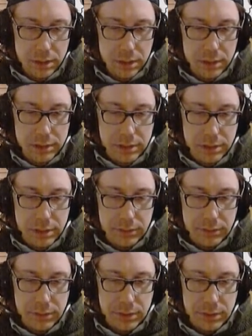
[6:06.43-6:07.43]
it's just kind of
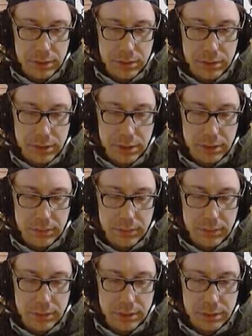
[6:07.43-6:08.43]
a question who's going to go
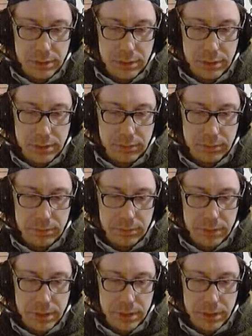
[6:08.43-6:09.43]
first. I mean,
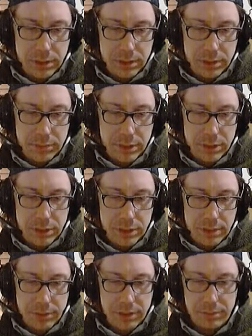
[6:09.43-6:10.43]
the
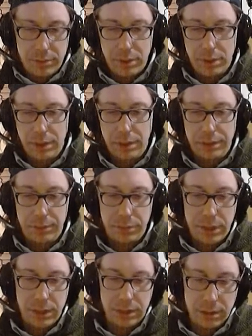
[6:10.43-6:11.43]
Japanese market,
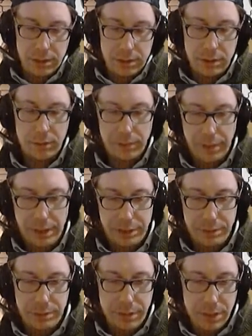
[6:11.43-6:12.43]
despite the central bank of
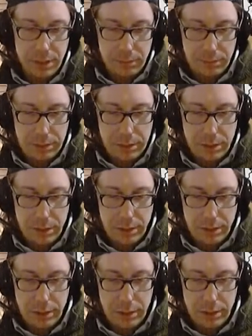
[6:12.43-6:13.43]
Japan
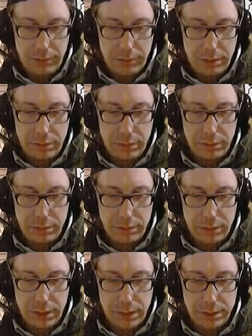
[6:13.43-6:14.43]
declaring negative interest
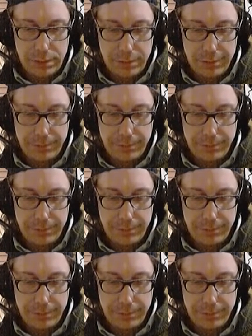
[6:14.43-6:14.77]
rates,